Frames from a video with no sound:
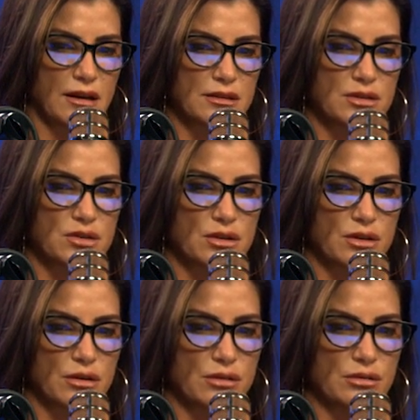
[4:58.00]

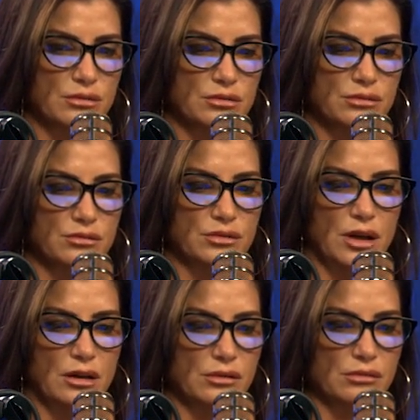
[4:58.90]
So
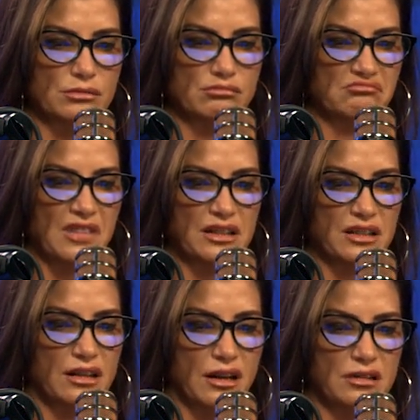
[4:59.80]
no,
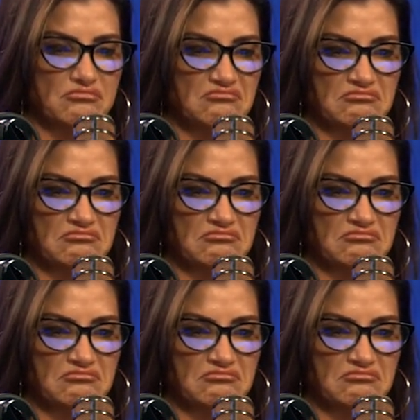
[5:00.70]
nothing on.